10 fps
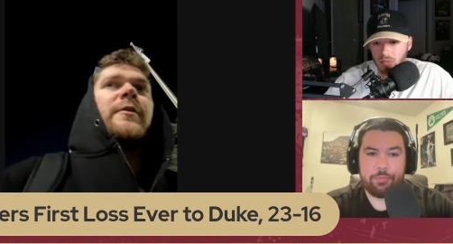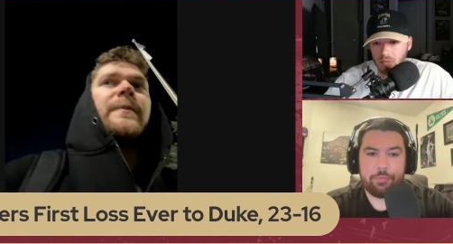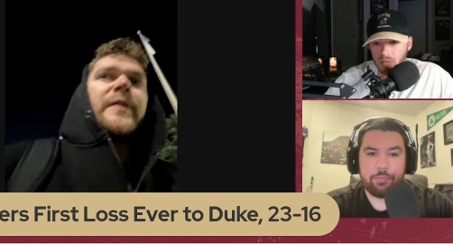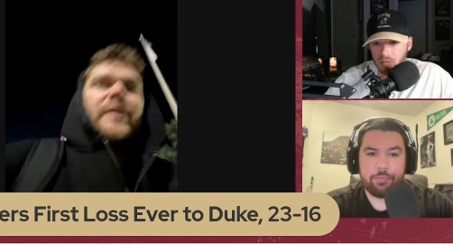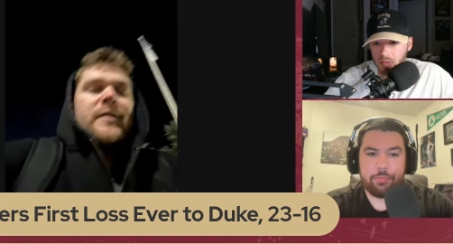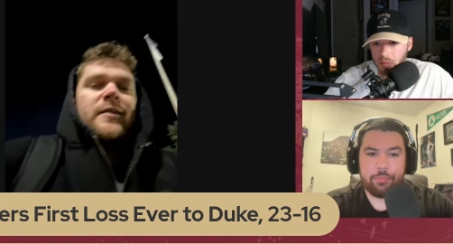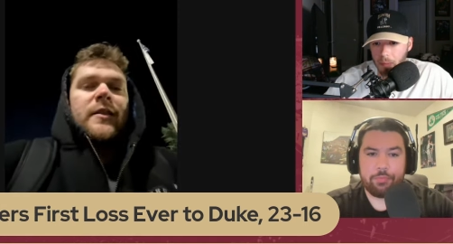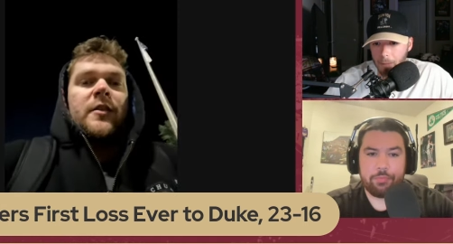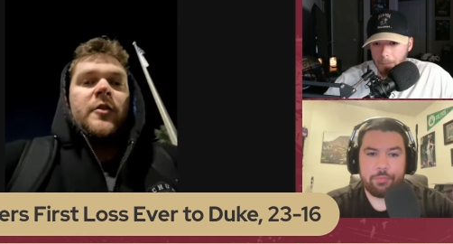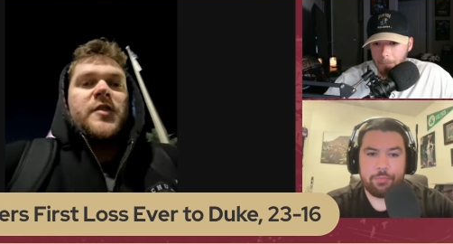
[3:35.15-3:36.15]
Speaker 1: And,
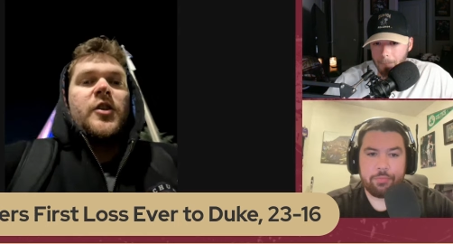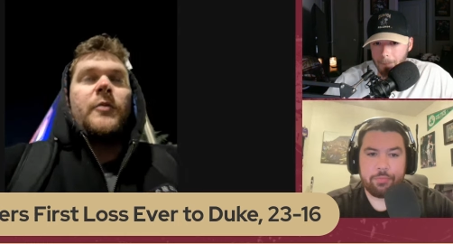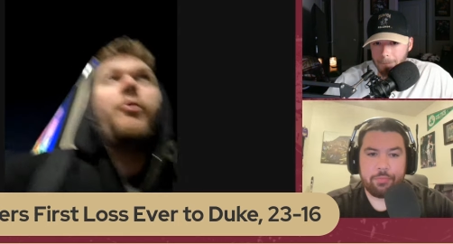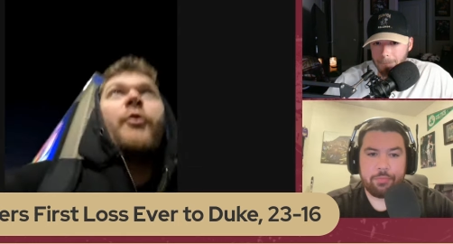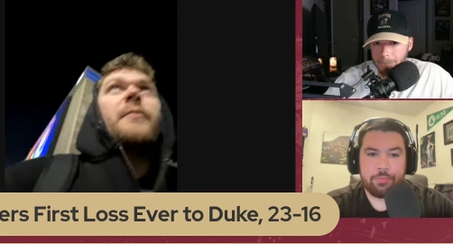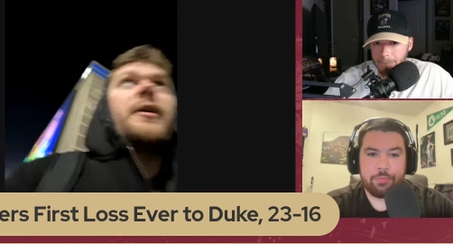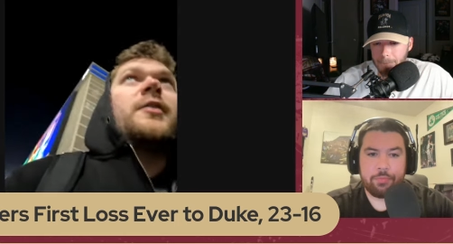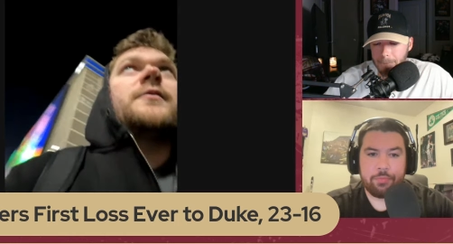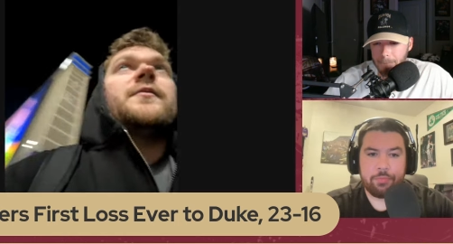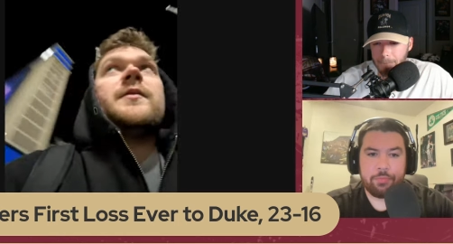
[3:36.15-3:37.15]
you know, to your point
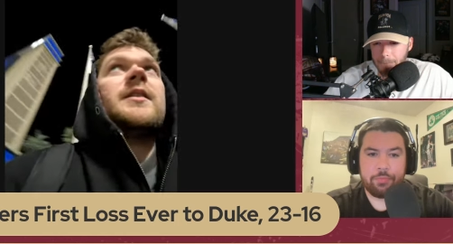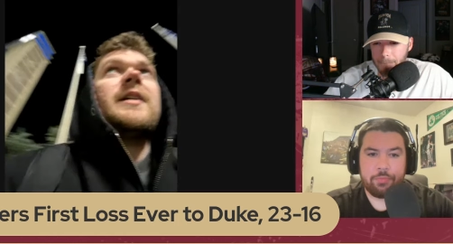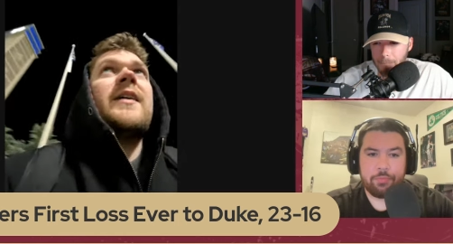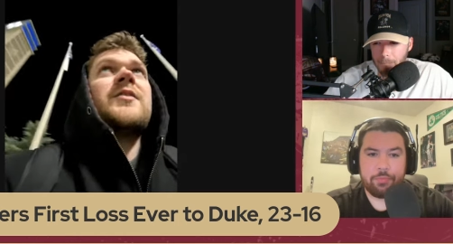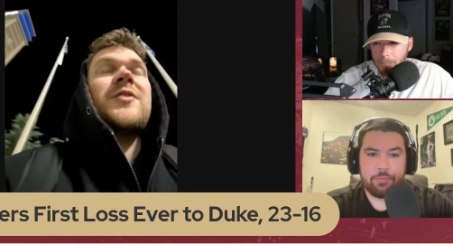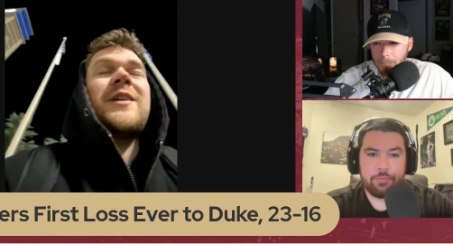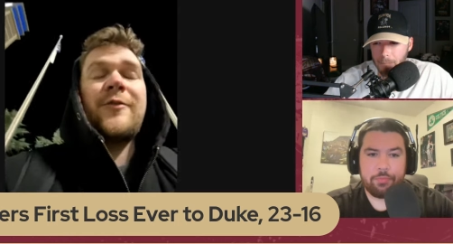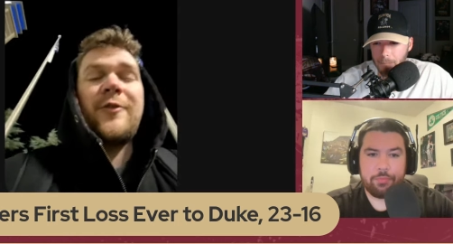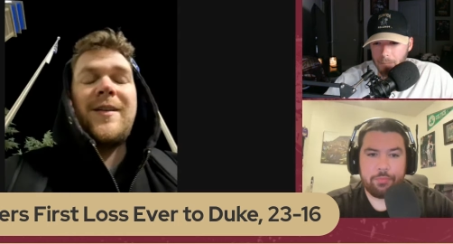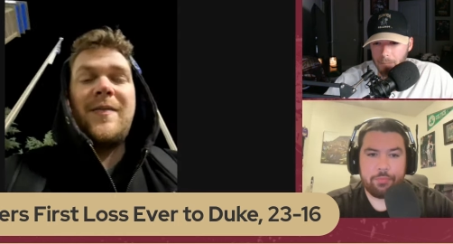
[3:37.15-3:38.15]
about guys
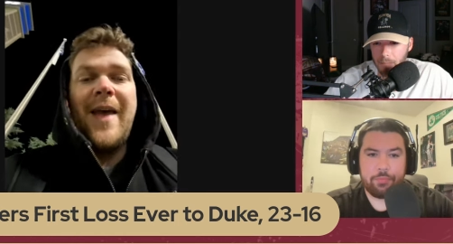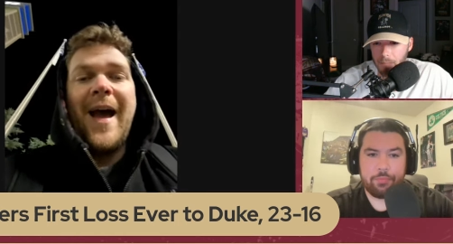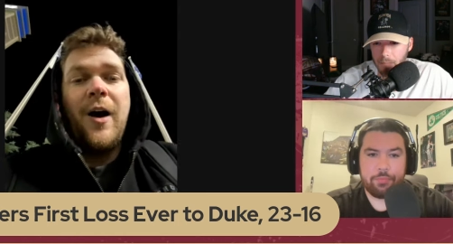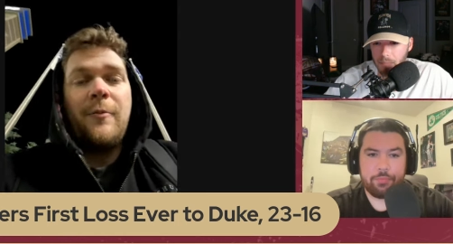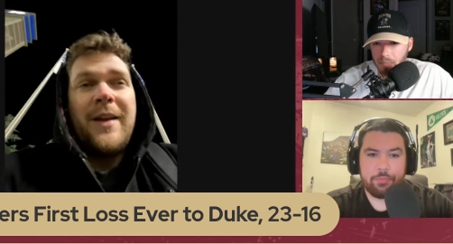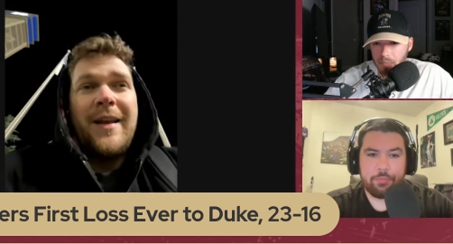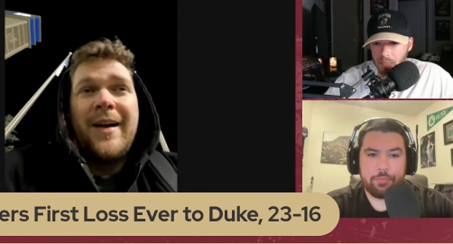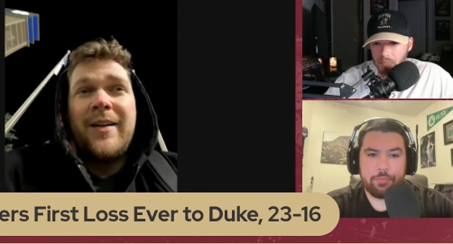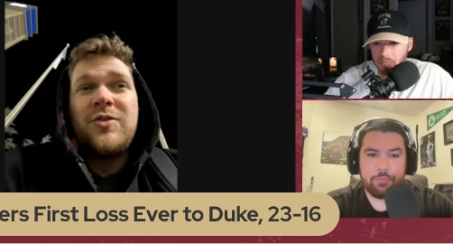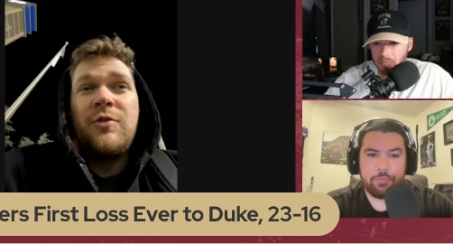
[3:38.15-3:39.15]
transferring, how many
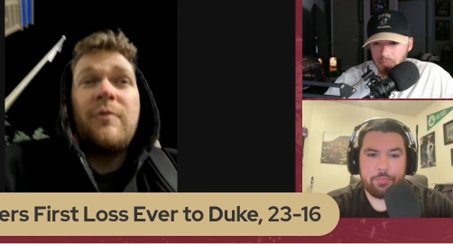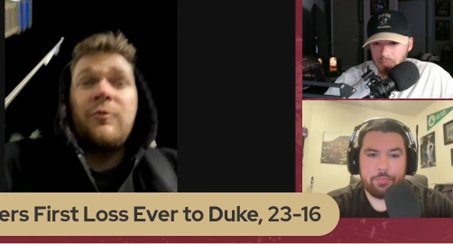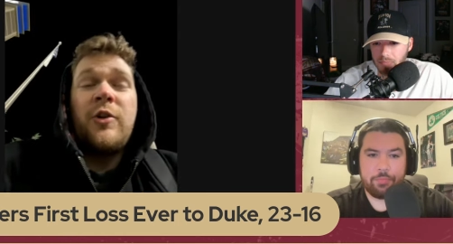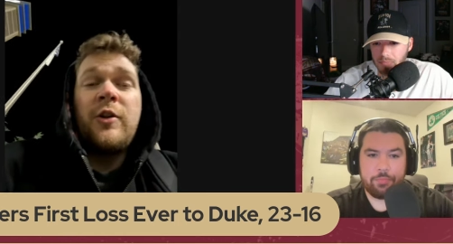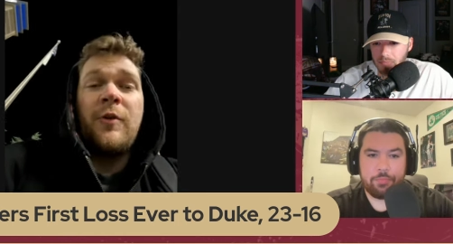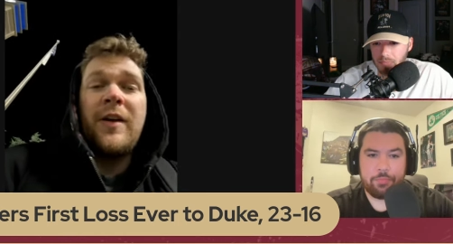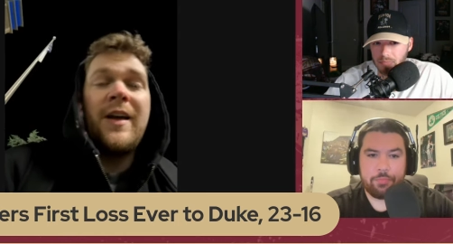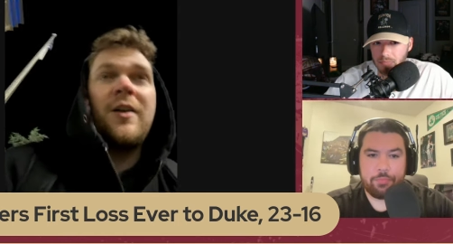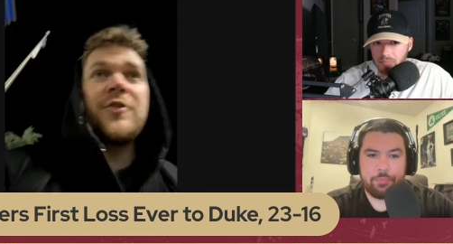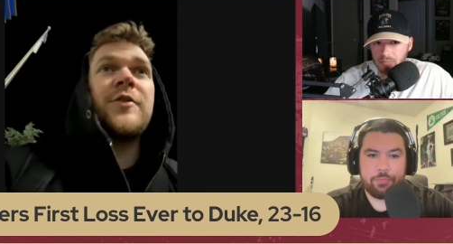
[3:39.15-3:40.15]
guys do you even really want to
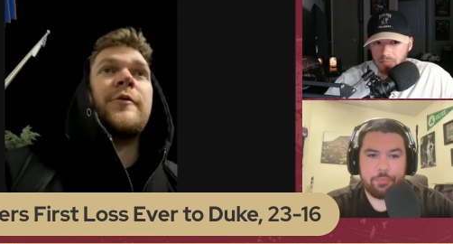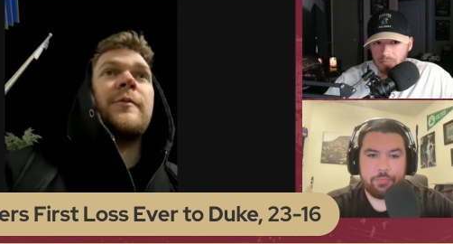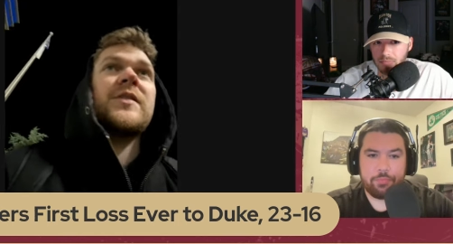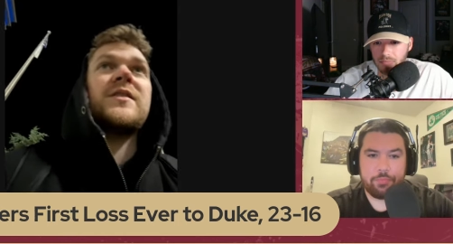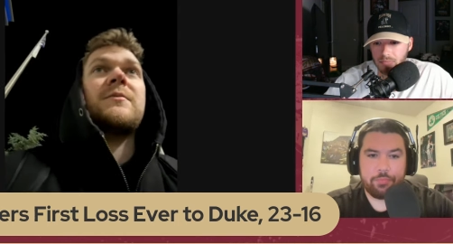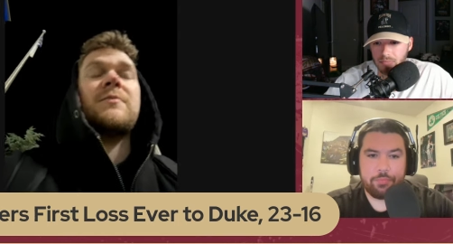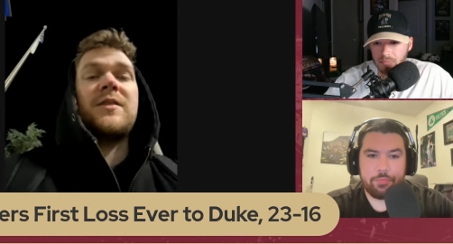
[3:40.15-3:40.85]
hang on to from this team?